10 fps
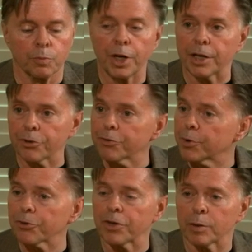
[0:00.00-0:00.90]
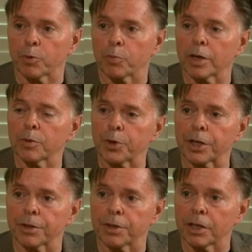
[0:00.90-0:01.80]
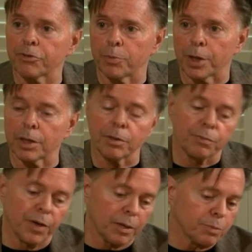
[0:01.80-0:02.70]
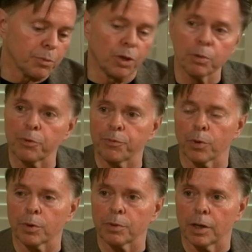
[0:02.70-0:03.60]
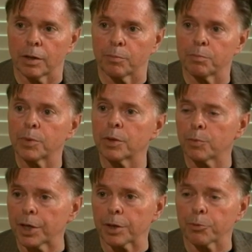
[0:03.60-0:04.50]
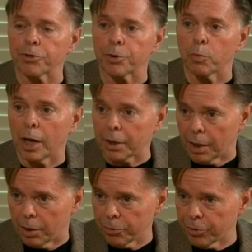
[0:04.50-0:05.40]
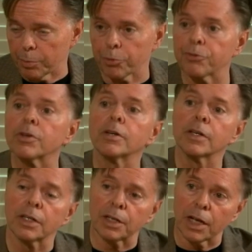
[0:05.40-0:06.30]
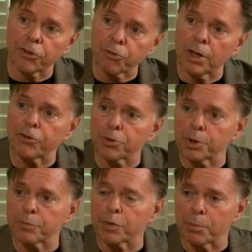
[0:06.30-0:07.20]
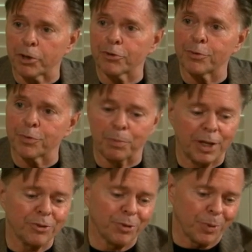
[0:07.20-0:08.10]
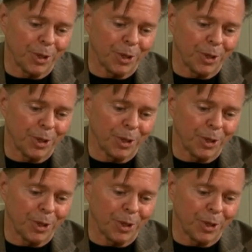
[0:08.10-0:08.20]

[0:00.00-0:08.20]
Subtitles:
the Reagans, for example, Ronald Reagan and Nancy Reagan. In fact, long before Reagan was in the White House and was getting astrological information from Nancy